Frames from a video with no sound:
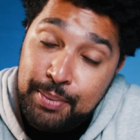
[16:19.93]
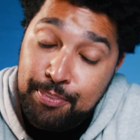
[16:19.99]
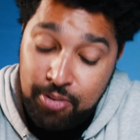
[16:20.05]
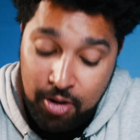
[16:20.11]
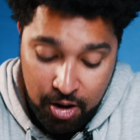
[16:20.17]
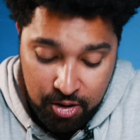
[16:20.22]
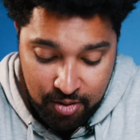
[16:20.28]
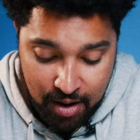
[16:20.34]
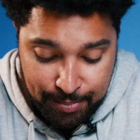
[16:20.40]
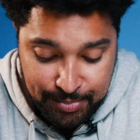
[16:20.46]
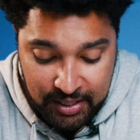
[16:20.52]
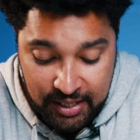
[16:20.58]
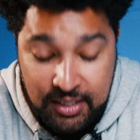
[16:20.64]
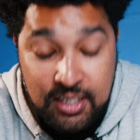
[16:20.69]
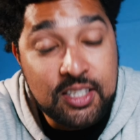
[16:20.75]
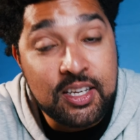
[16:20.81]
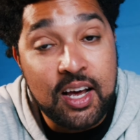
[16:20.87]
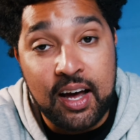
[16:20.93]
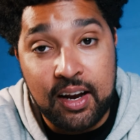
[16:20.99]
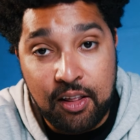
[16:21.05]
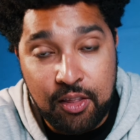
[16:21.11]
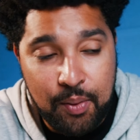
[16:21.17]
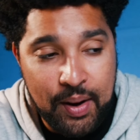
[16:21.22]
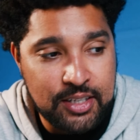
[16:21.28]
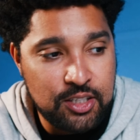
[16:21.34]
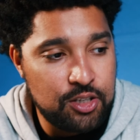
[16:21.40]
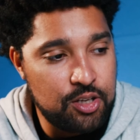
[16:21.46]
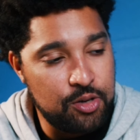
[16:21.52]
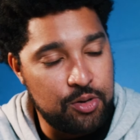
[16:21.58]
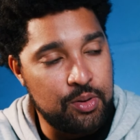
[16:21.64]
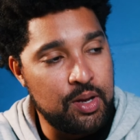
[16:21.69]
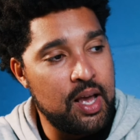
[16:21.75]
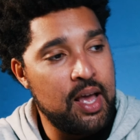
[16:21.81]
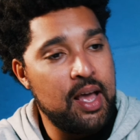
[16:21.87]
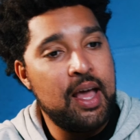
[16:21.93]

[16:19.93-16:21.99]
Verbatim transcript: programmed in certain other ways too.